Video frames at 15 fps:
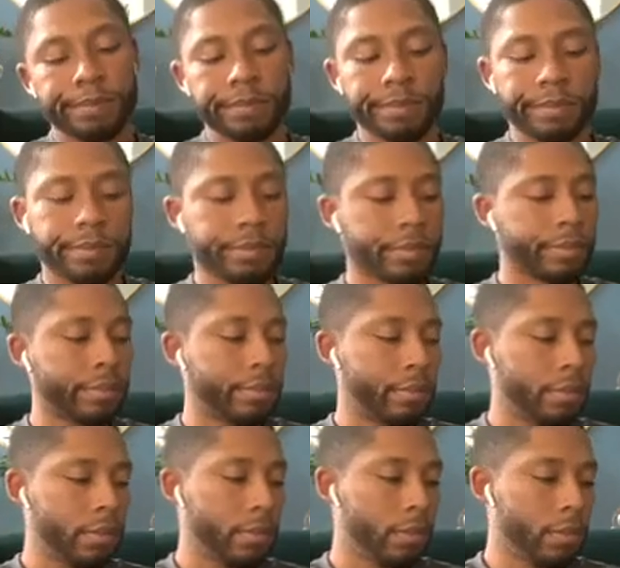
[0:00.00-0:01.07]
I
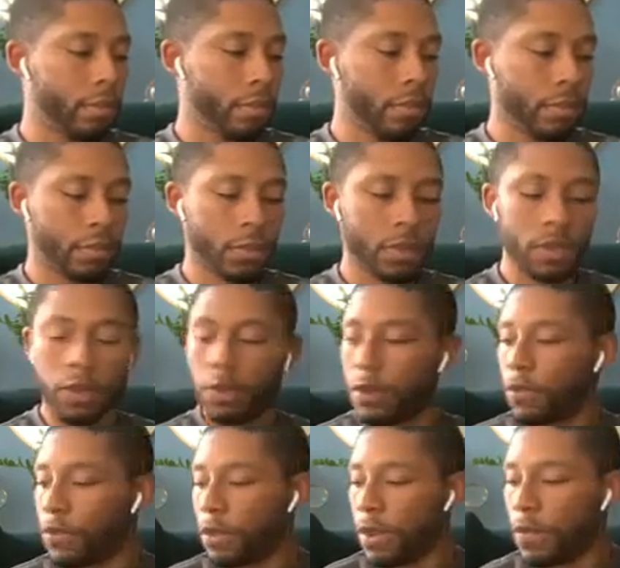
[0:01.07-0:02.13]
don't know
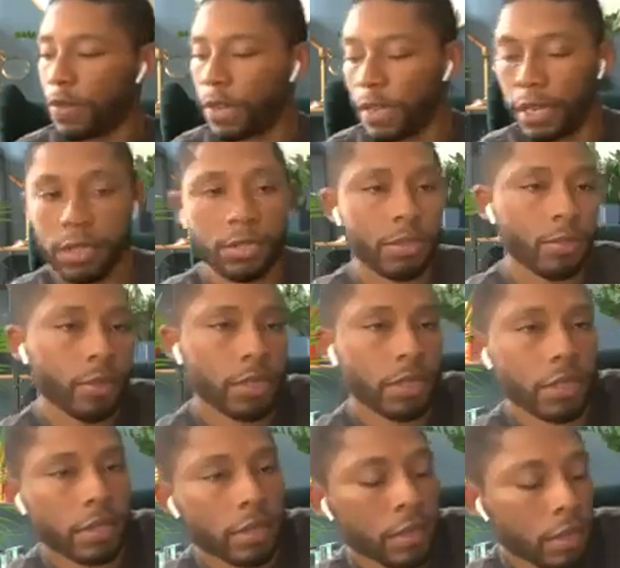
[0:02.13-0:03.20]
if you have any extra, but
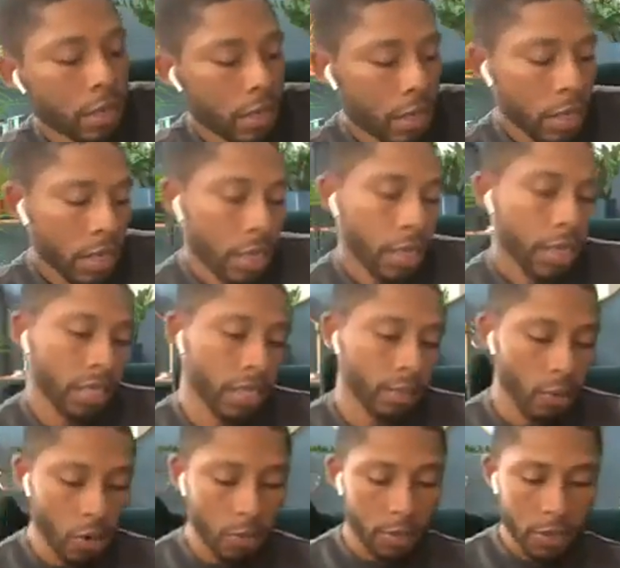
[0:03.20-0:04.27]
just a
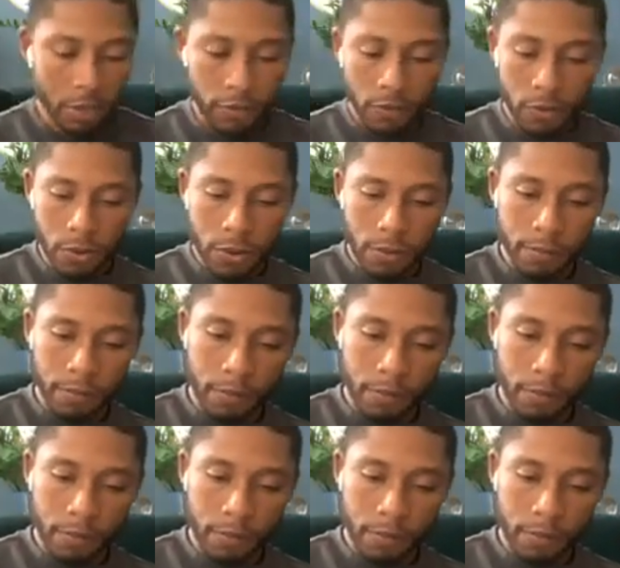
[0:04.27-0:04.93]
small piece of foil.